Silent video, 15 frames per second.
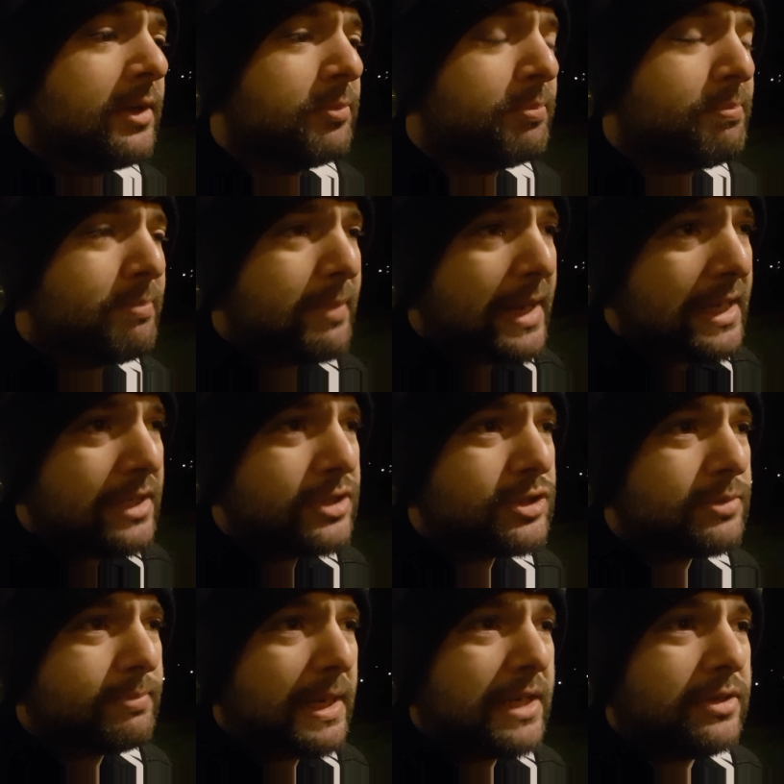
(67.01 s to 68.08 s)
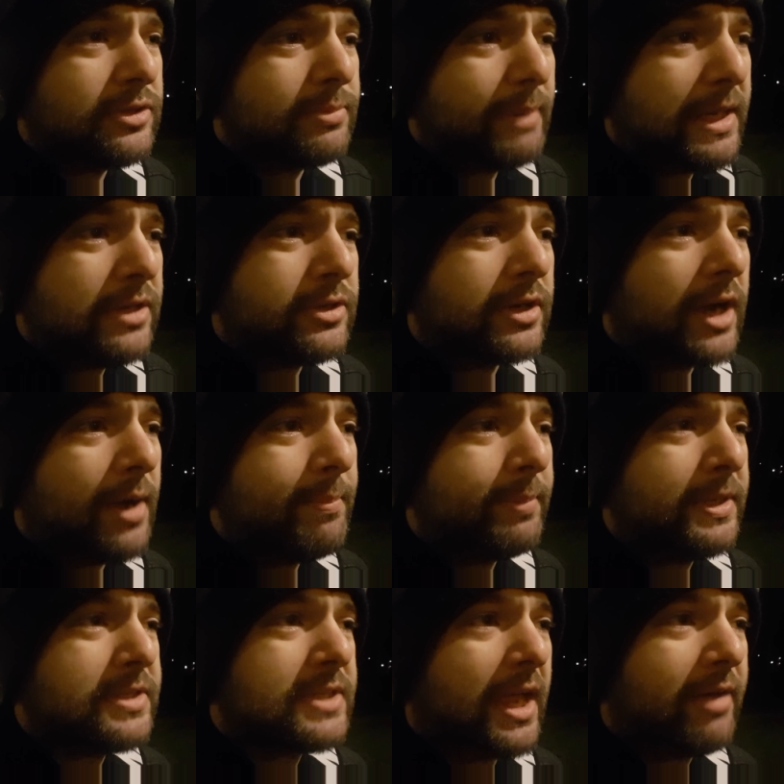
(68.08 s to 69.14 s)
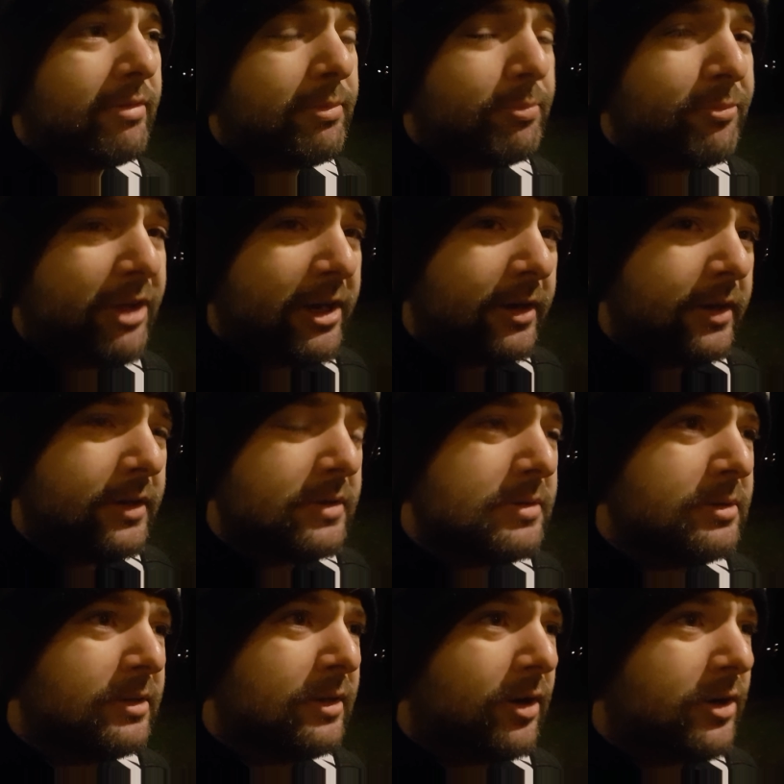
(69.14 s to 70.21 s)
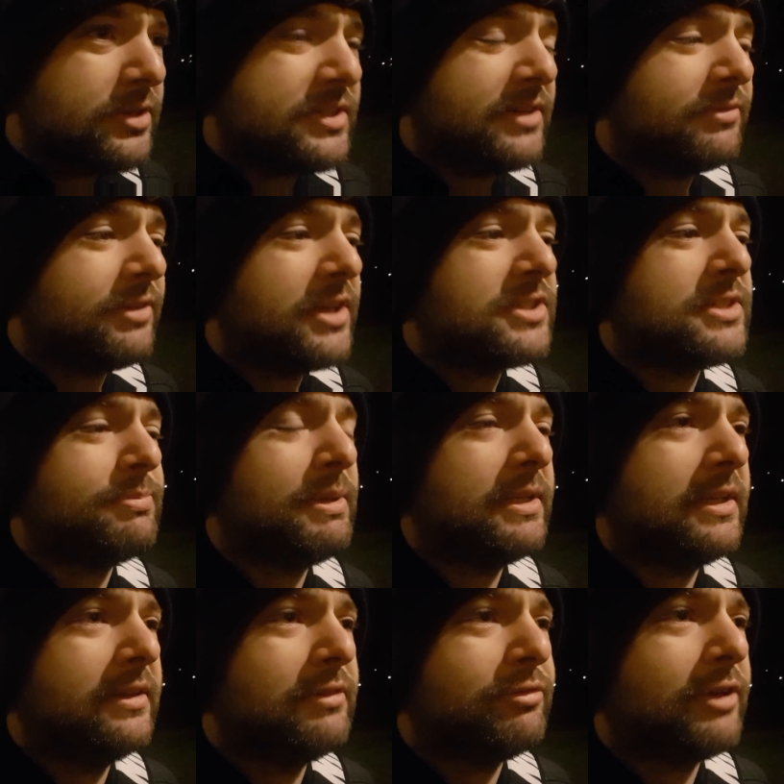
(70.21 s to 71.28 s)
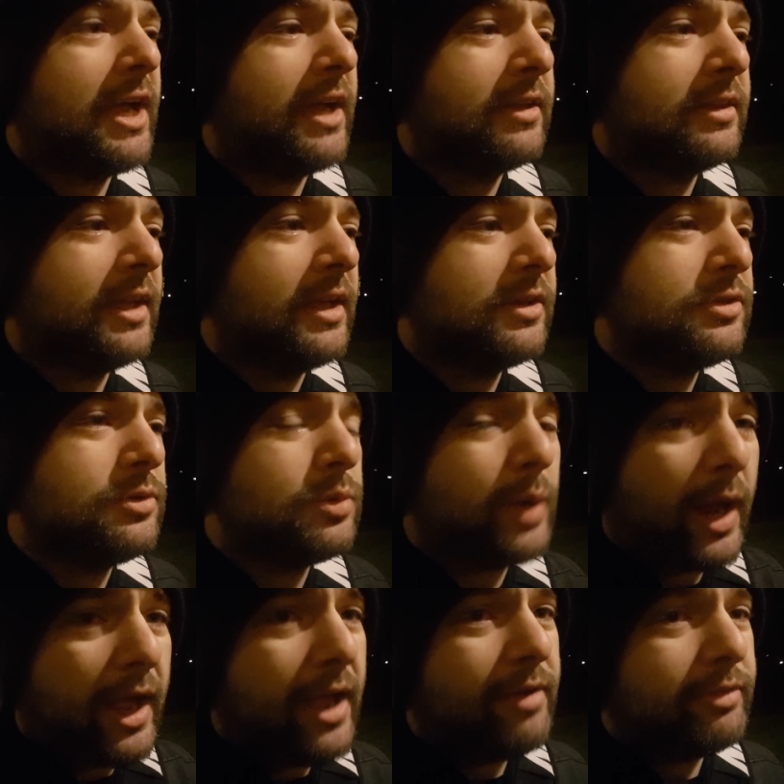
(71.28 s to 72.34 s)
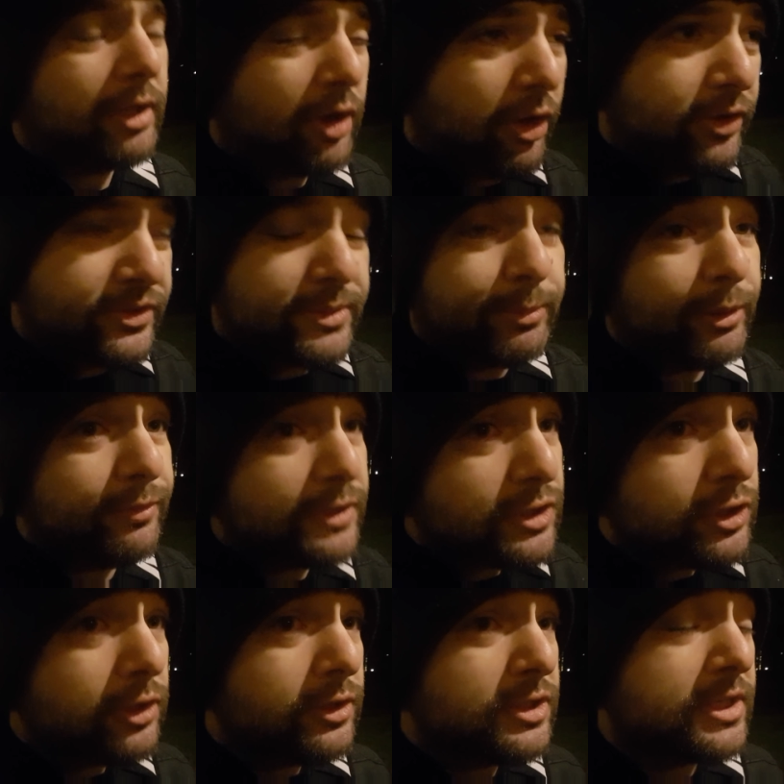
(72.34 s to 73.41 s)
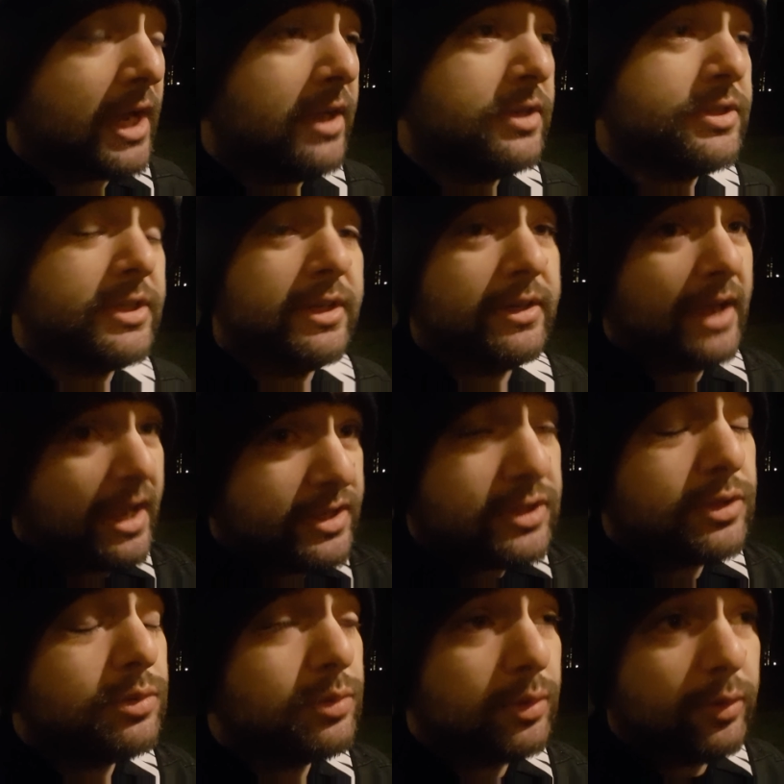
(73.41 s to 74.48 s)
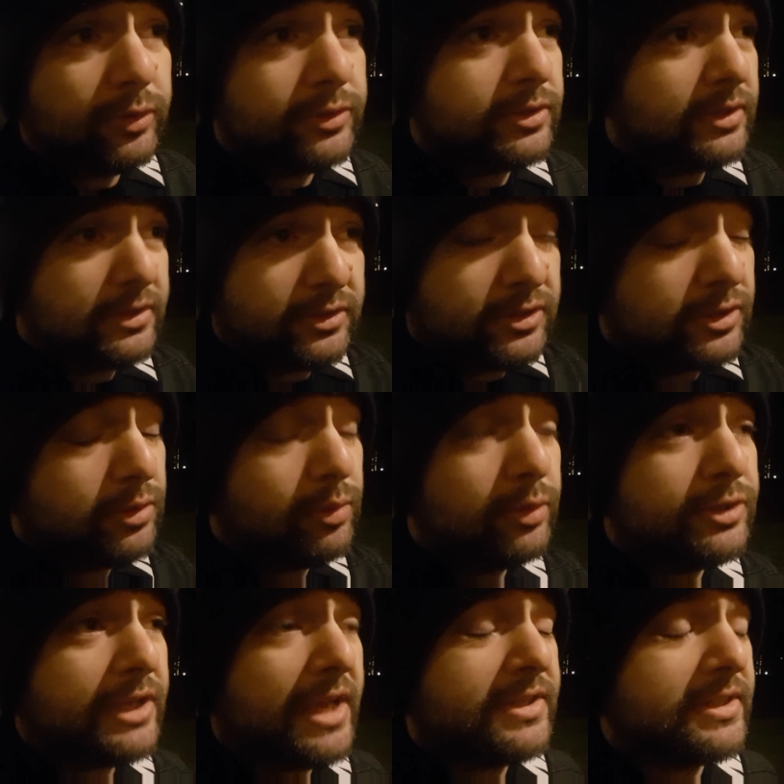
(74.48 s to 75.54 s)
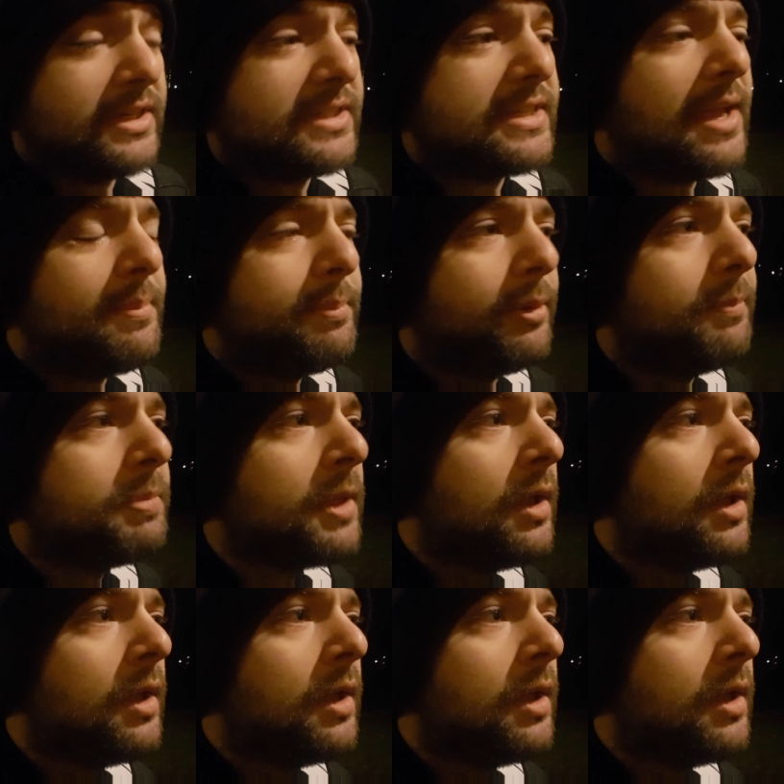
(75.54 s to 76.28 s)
Major companies have a very large investment in the fact that you have the concept of a search engine, as Google's as an example.